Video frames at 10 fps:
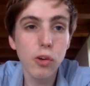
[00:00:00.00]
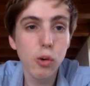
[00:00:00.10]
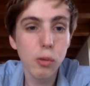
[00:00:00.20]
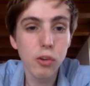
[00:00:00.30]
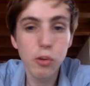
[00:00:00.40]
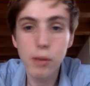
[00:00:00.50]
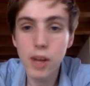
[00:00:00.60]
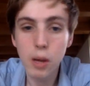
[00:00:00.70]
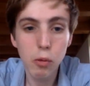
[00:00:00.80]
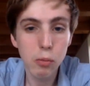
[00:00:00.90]
or the group that should
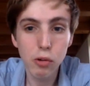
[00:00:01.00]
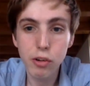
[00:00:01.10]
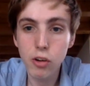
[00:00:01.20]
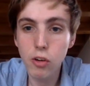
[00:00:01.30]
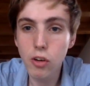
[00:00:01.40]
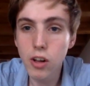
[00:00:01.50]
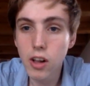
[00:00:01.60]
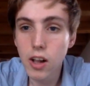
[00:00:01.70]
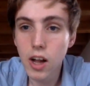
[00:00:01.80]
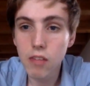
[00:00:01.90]
be helped above all,